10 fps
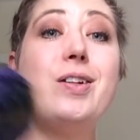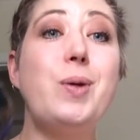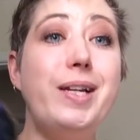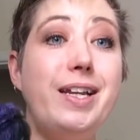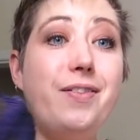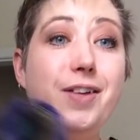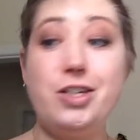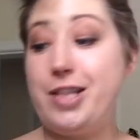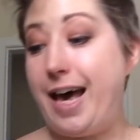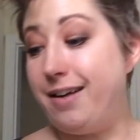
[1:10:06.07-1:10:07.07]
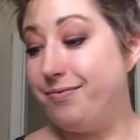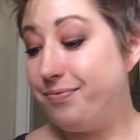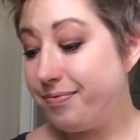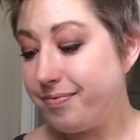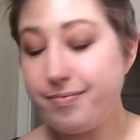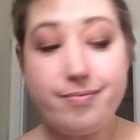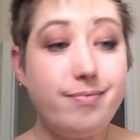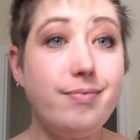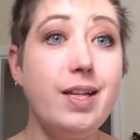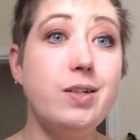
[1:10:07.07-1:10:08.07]
So I need to finish that.
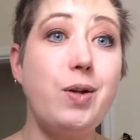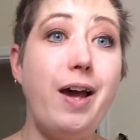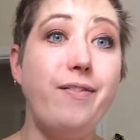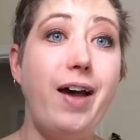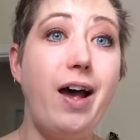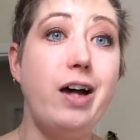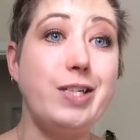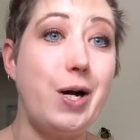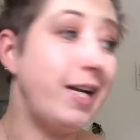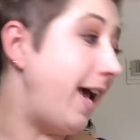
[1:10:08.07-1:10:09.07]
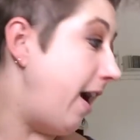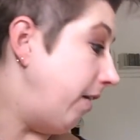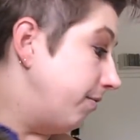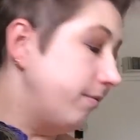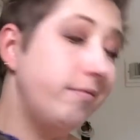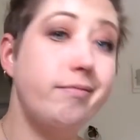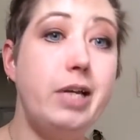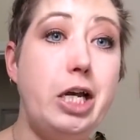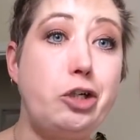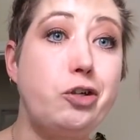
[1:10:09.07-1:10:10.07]
So I have a sock and a
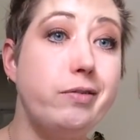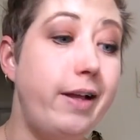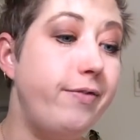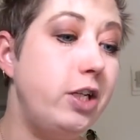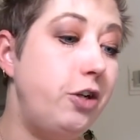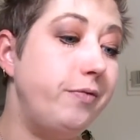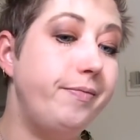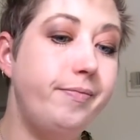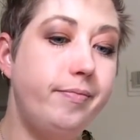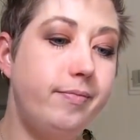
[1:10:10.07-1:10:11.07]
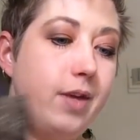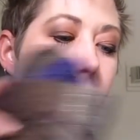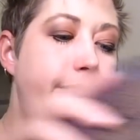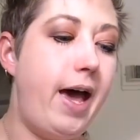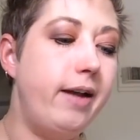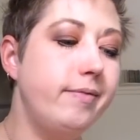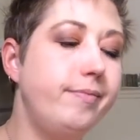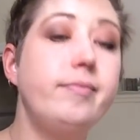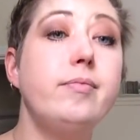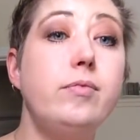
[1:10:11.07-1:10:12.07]
half-ish left to do on that.
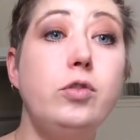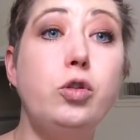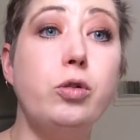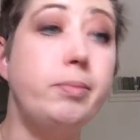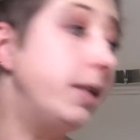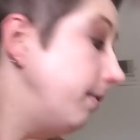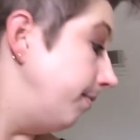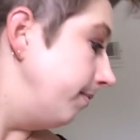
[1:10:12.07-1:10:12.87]
Doable.